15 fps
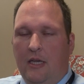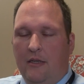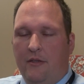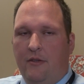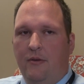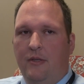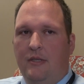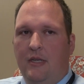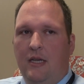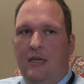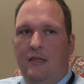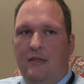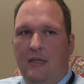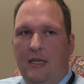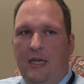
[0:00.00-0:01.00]
Yeah, so it's
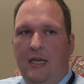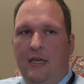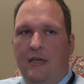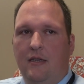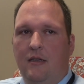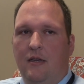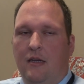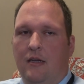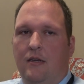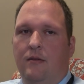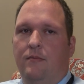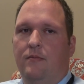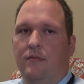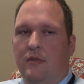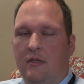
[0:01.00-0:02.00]
SHIA,
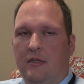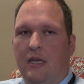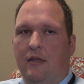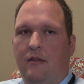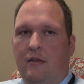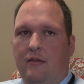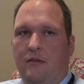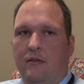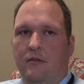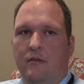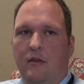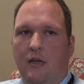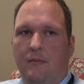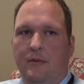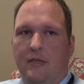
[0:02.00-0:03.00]
the Southeastern
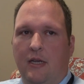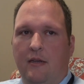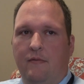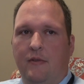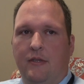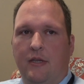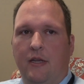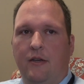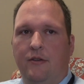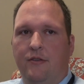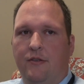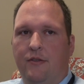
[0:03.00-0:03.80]
Homicide Investigators